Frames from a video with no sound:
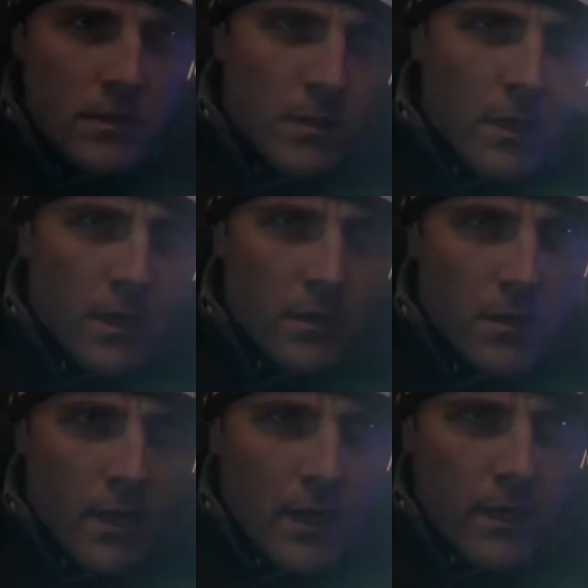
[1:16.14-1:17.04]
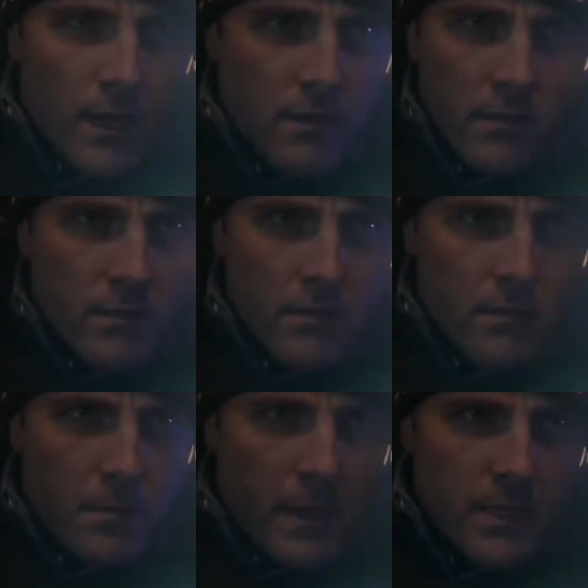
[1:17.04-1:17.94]
So what are you gonna do when you get there?
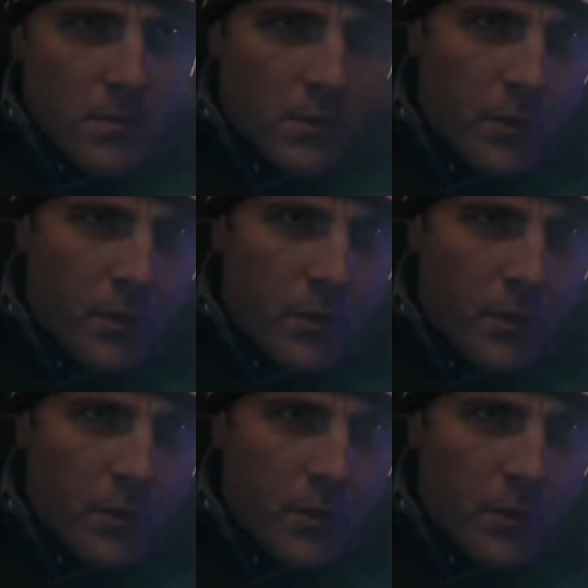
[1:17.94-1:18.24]
You make some